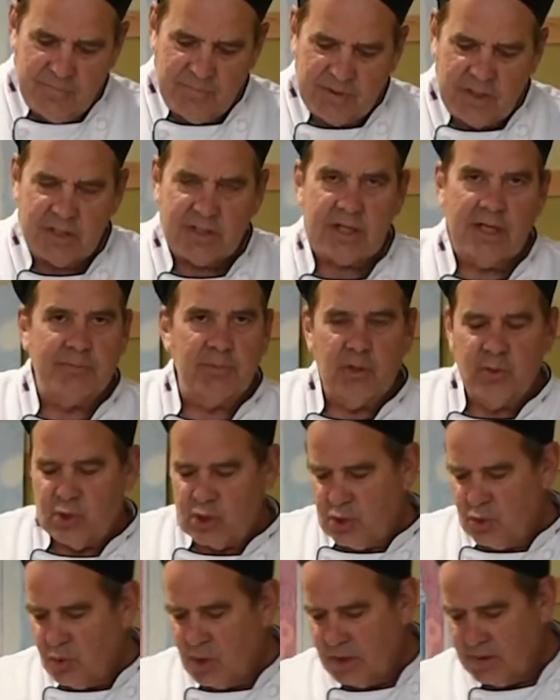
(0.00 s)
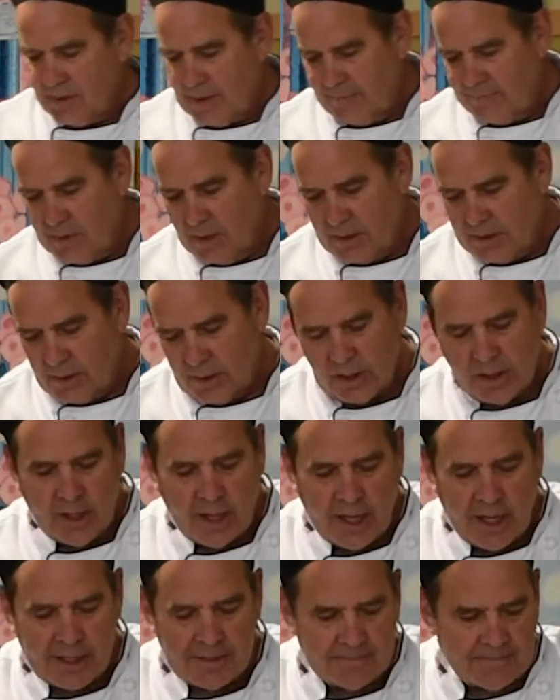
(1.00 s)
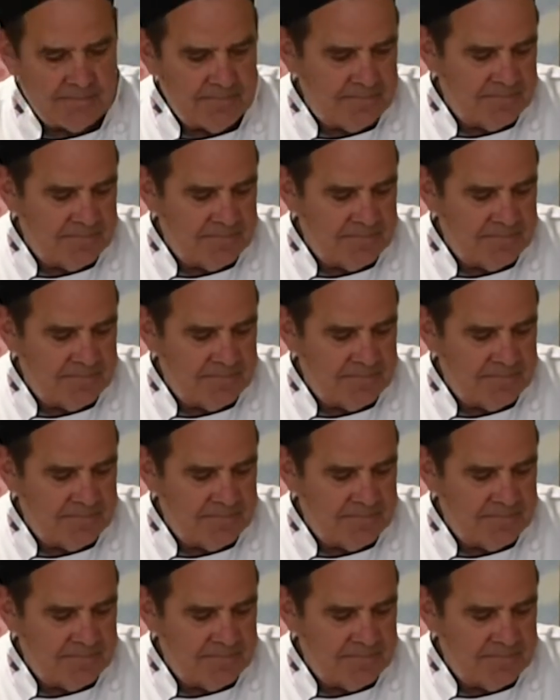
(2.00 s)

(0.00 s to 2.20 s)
because I'm used to it and I've done it a lot.